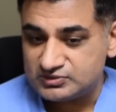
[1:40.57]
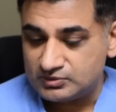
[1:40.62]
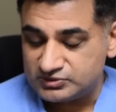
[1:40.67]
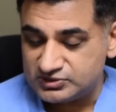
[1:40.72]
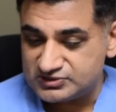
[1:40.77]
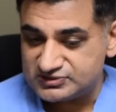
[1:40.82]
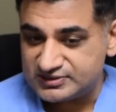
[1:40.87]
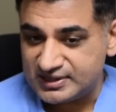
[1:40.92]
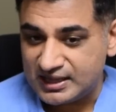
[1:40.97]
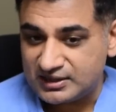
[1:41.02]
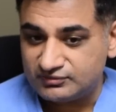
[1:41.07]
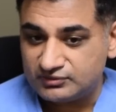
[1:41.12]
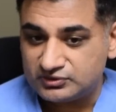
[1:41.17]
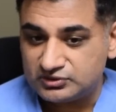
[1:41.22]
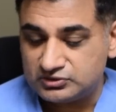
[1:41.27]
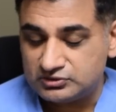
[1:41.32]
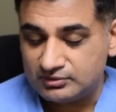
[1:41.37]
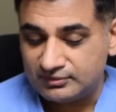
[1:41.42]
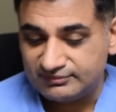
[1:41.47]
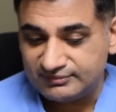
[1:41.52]
I went to Stanford
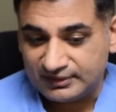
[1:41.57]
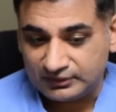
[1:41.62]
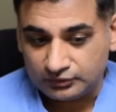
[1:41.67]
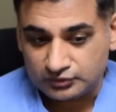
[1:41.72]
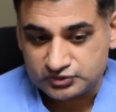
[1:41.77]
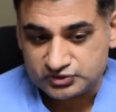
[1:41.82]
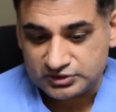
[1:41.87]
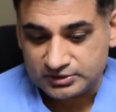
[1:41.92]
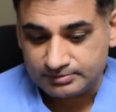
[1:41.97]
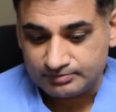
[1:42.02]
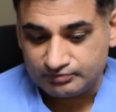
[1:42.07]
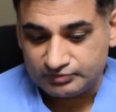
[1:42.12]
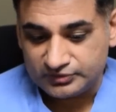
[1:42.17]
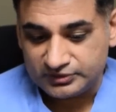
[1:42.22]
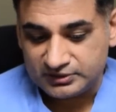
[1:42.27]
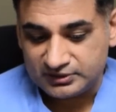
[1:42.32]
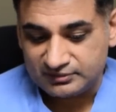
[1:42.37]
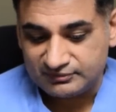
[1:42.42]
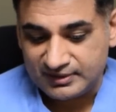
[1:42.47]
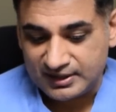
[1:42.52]
to do a fellowship
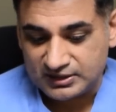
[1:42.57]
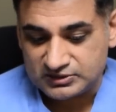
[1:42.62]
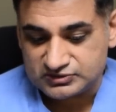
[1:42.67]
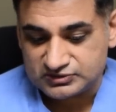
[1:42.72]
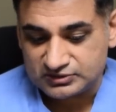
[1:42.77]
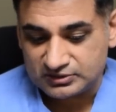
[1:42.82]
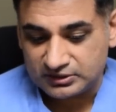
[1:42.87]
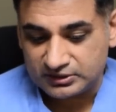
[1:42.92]
in advanced